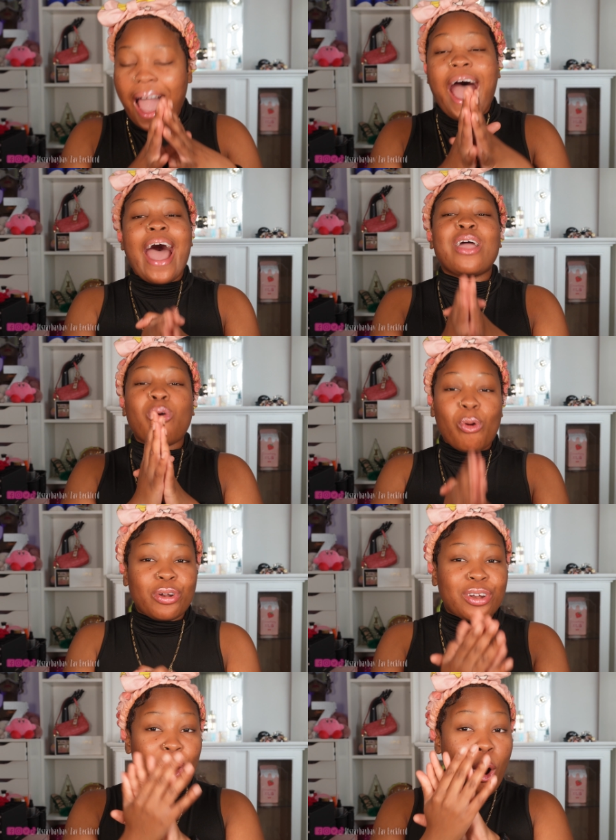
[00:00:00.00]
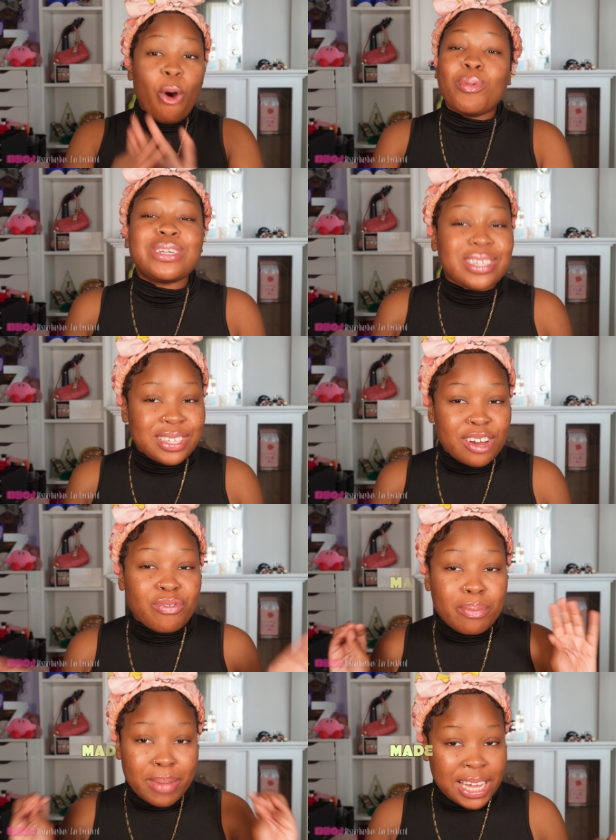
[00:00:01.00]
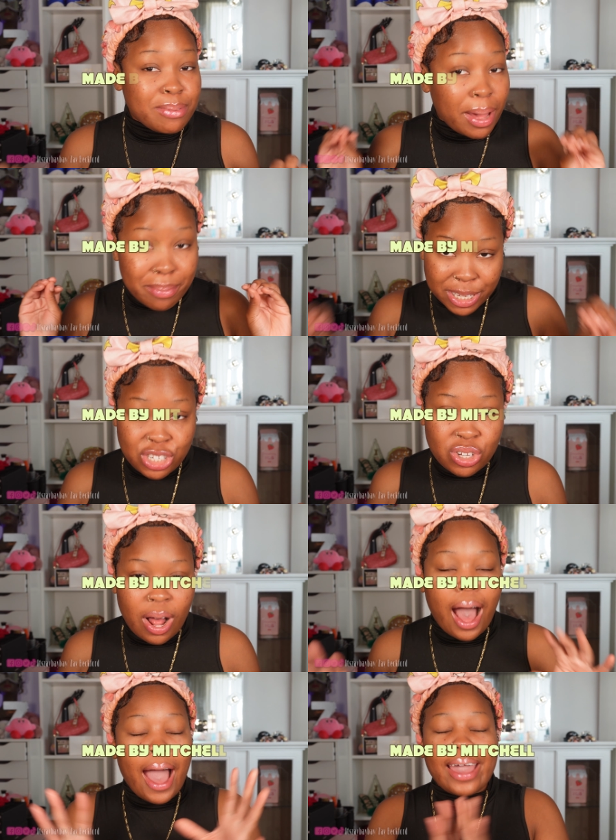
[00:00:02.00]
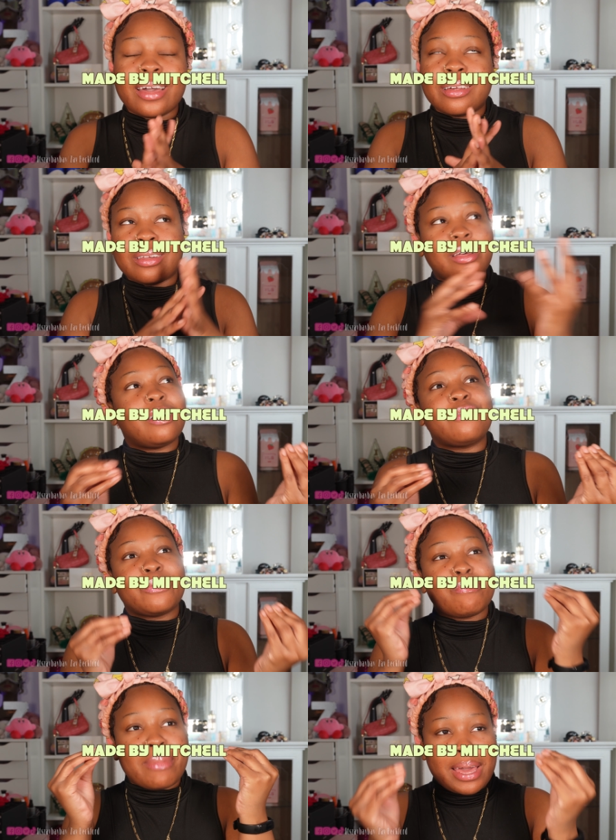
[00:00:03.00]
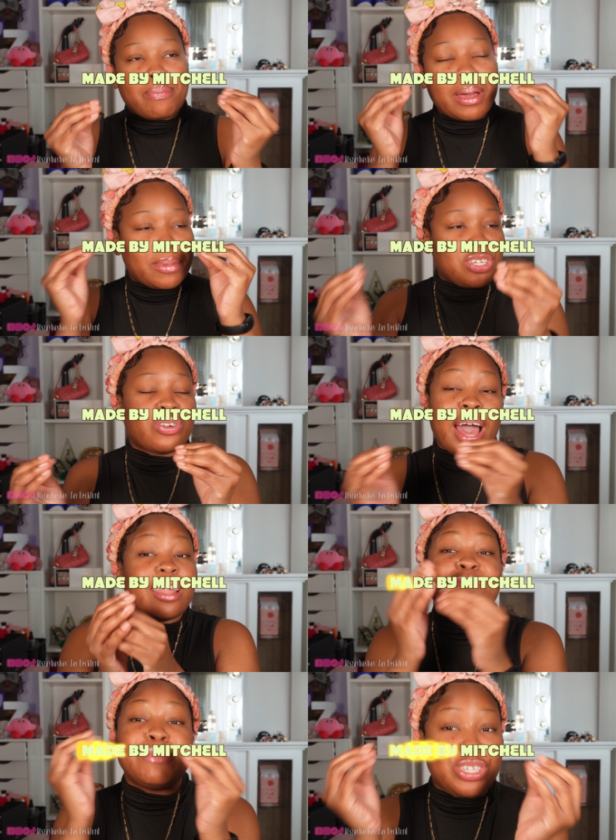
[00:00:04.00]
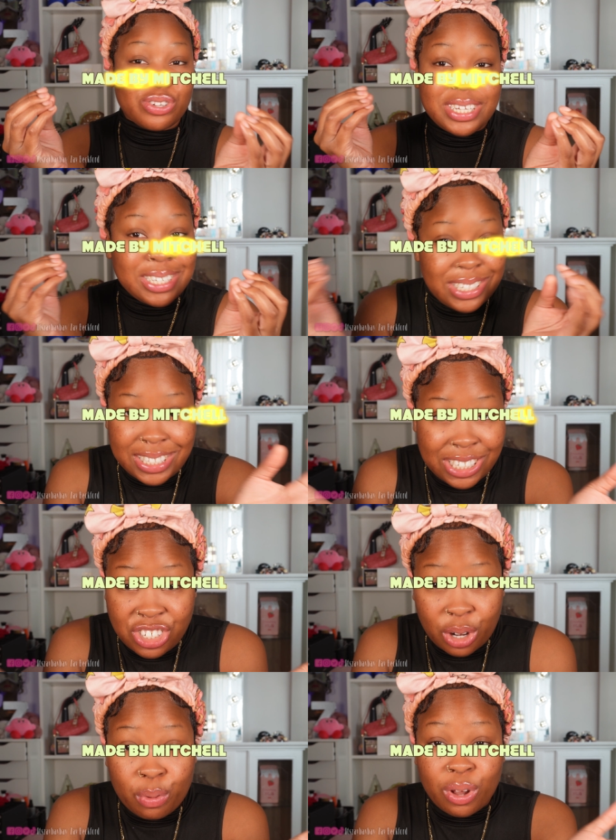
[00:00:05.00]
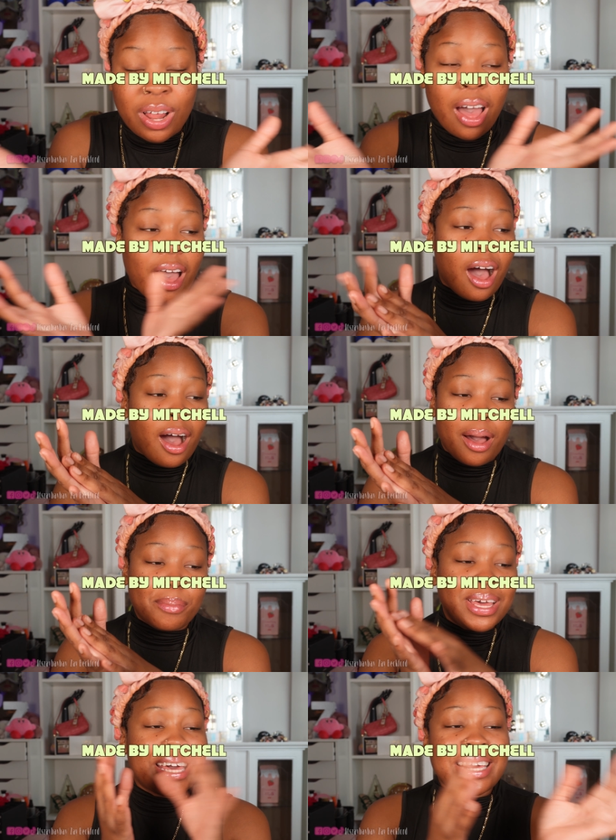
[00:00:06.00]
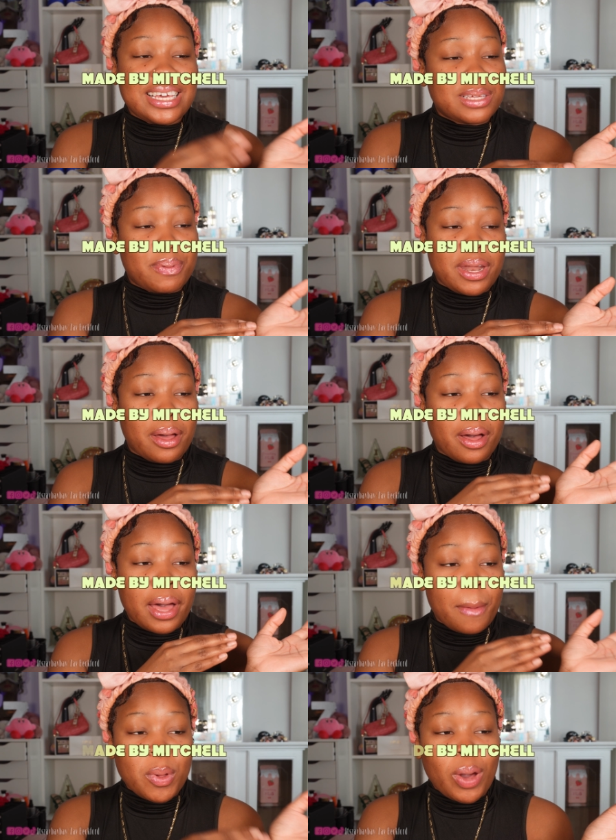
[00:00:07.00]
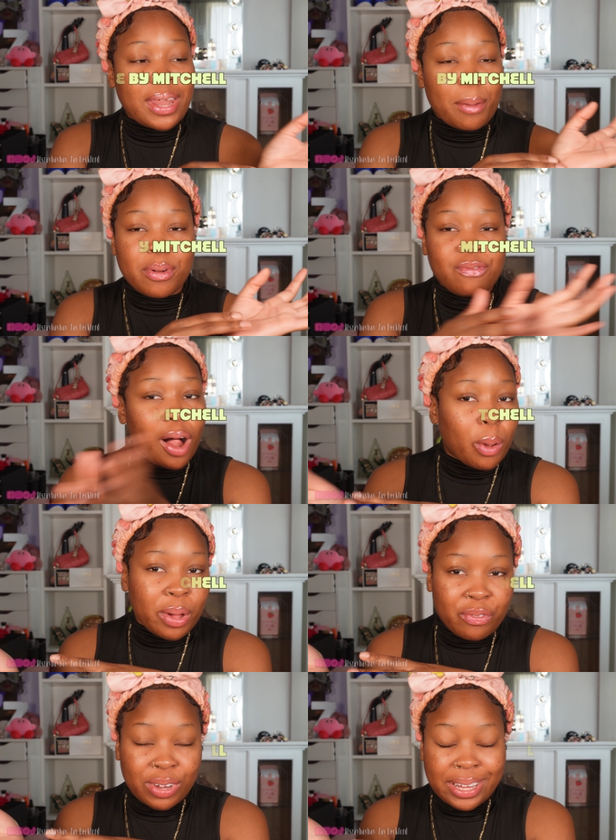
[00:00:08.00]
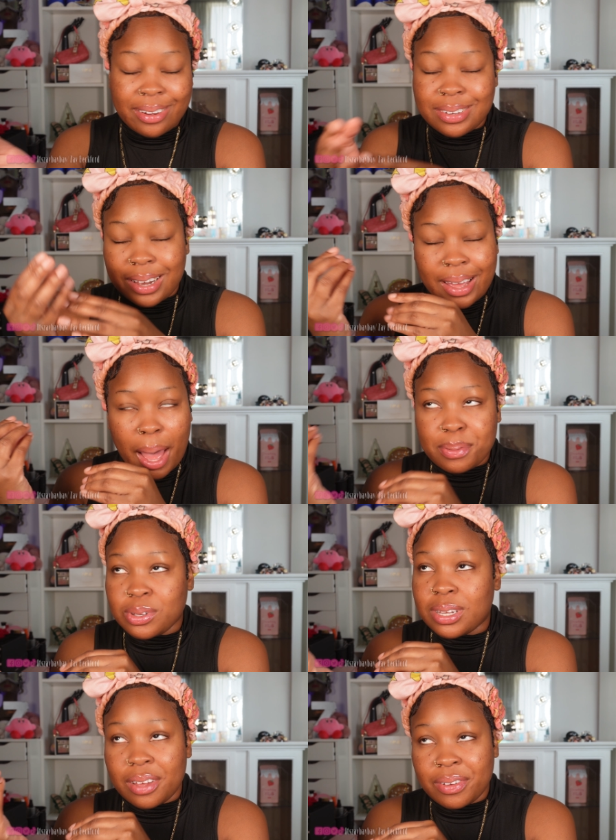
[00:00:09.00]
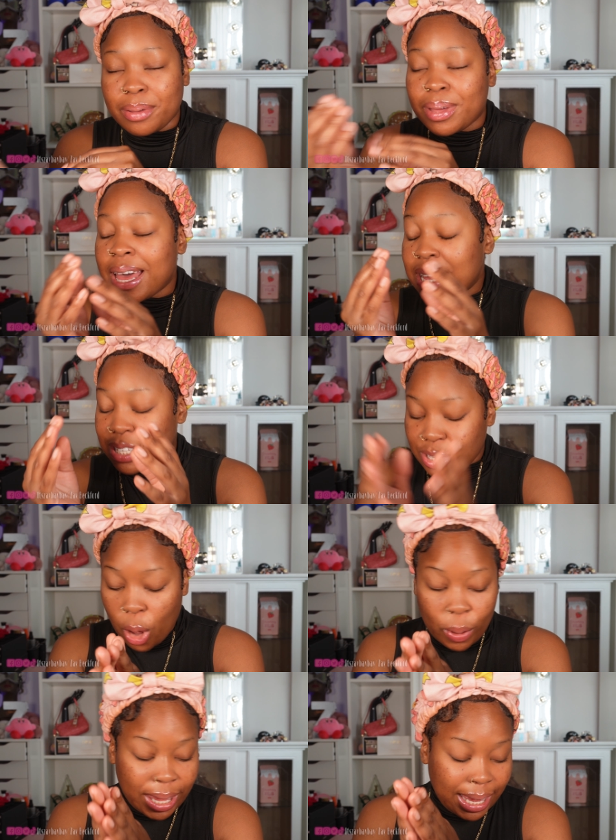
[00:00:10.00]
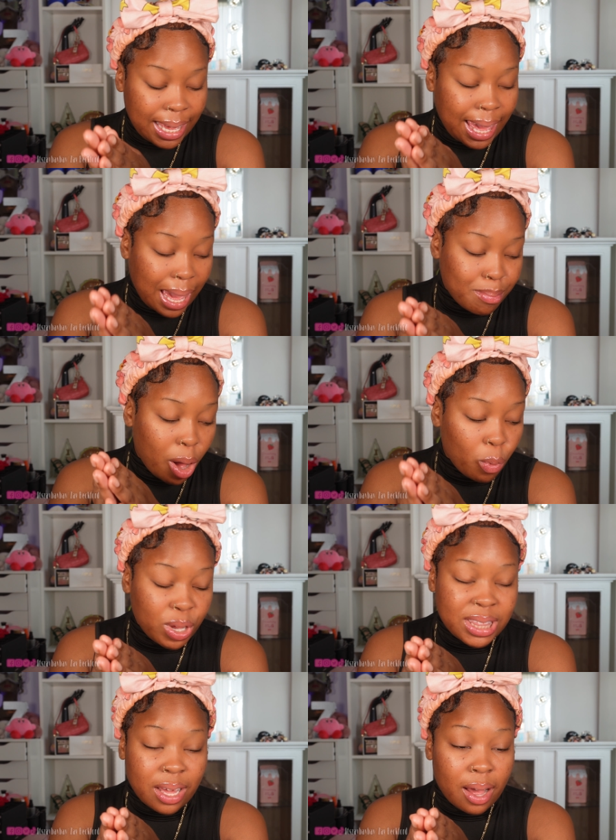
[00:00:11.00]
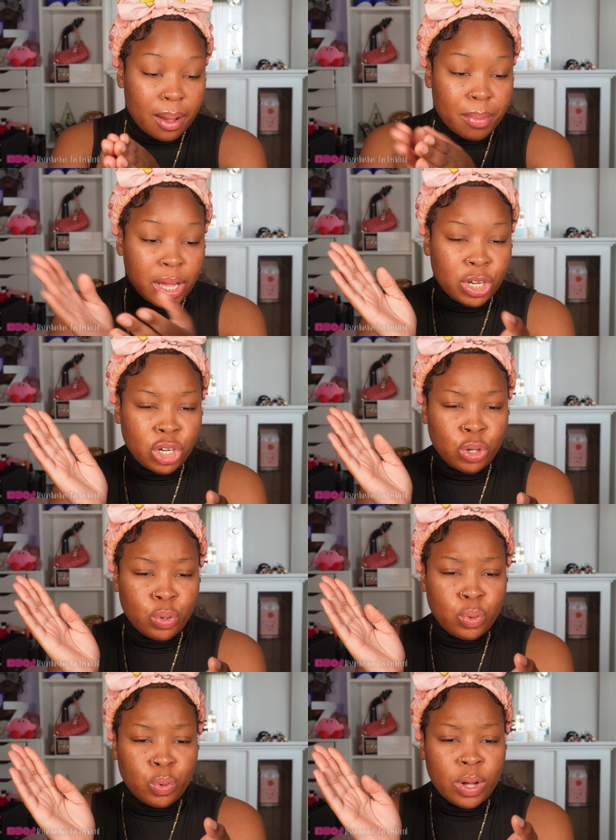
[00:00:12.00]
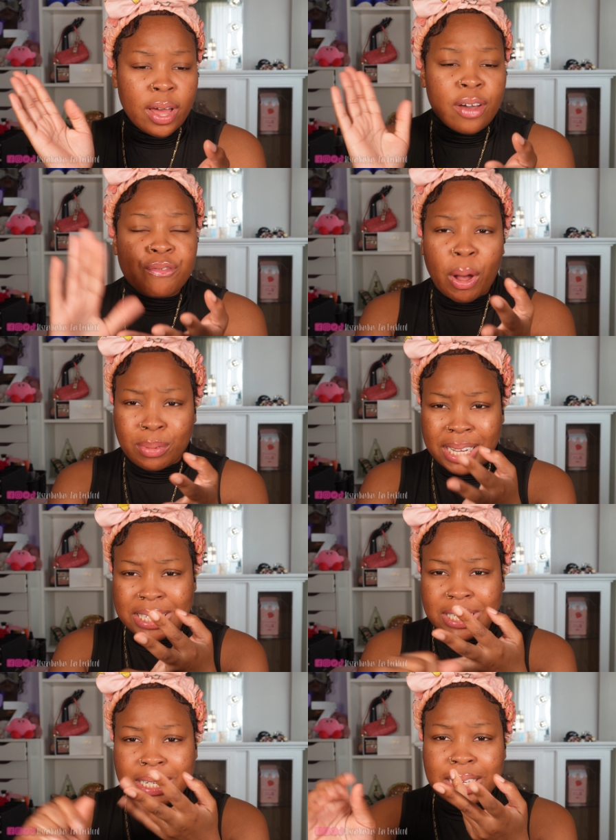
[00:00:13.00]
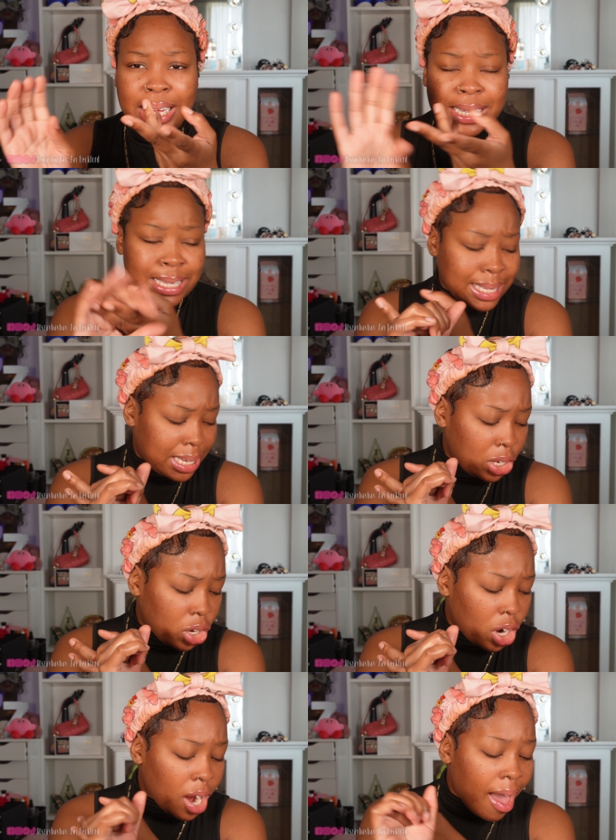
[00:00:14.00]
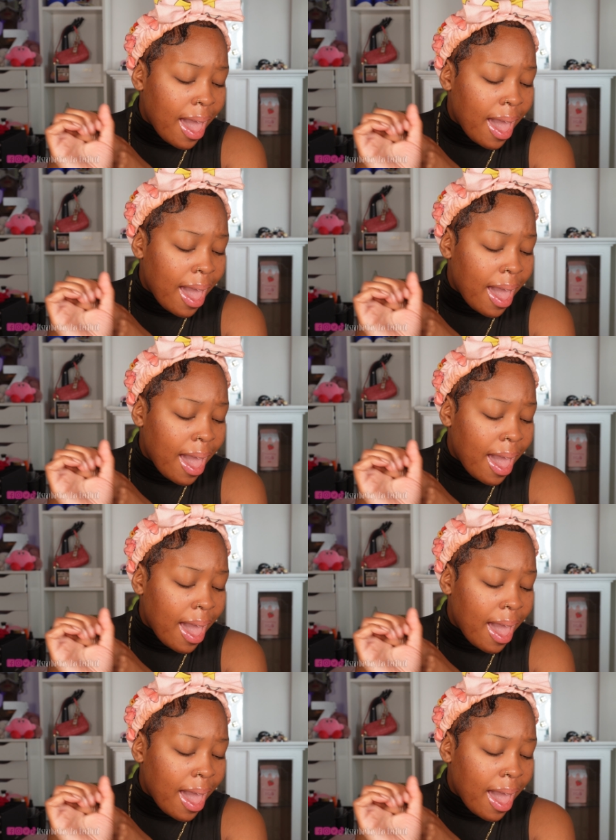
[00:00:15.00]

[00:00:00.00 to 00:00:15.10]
I ordered a whole bunch of stuff from Made by Mitchell. I love Made by Mitchell. I love Mitchell in just in general. Um, he's been a MUA that I've been following for years and I absolutely love him. So he came out with um, a new foundation concealer.